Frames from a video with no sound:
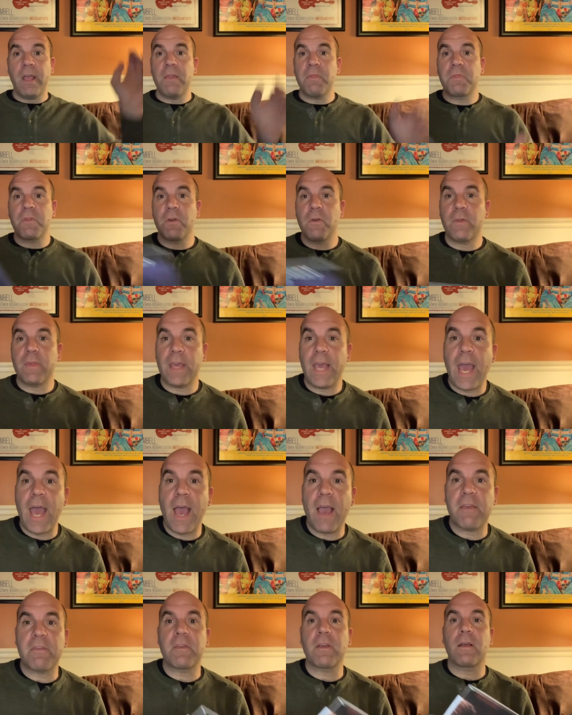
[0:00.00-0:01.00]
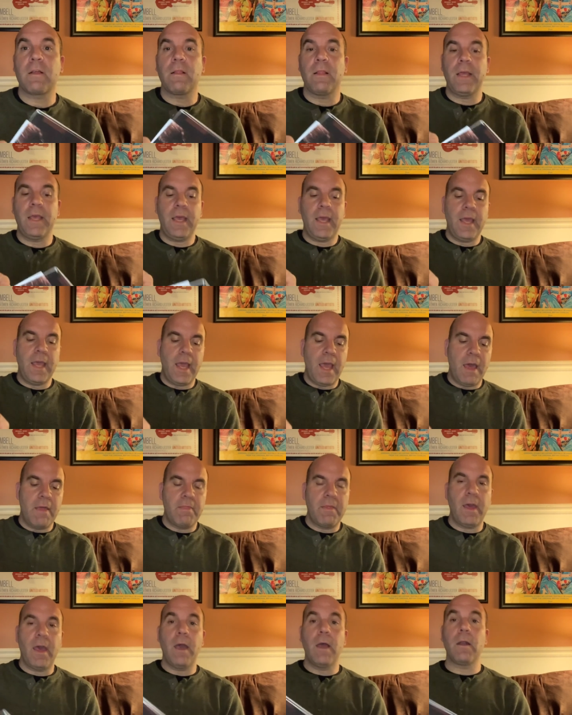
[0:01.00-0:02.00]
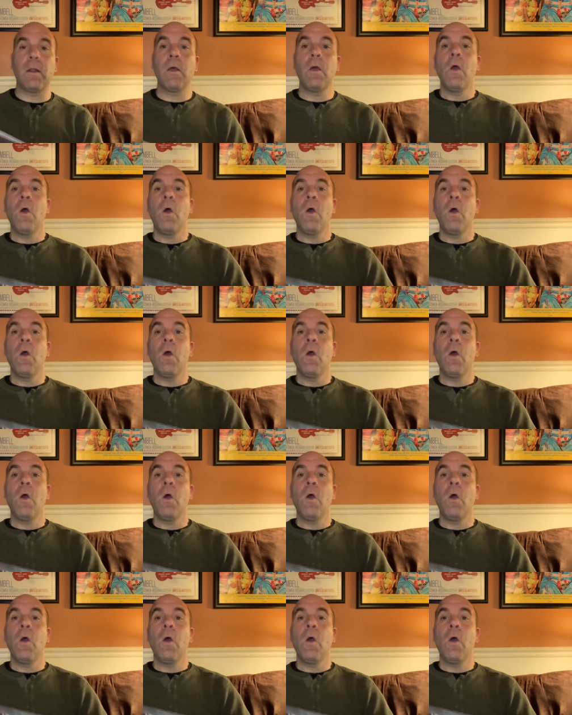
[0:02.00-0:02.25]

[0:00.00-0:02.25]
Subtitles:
enthusiastically. And then,